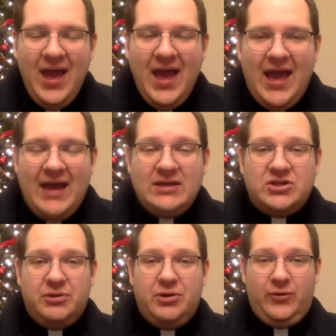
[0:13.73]
and to
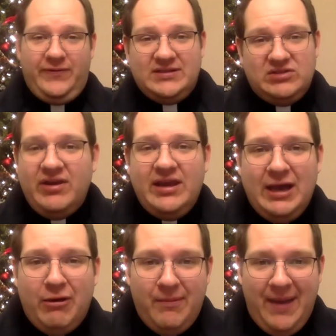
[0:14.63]
record this
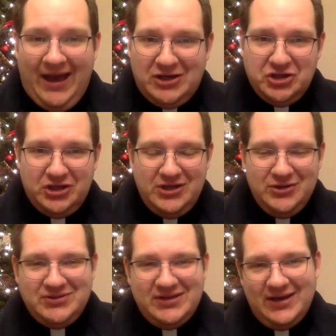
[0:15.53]
video, I'm actually
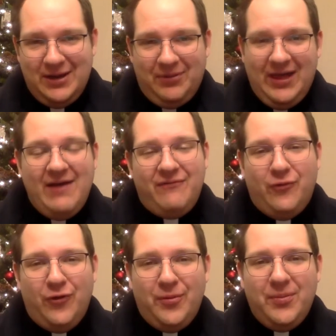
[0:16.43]
using a
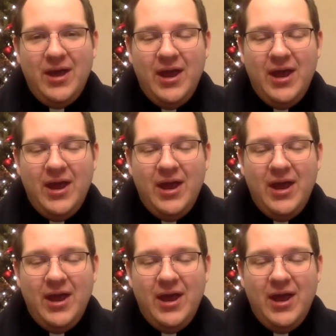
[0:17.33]
platform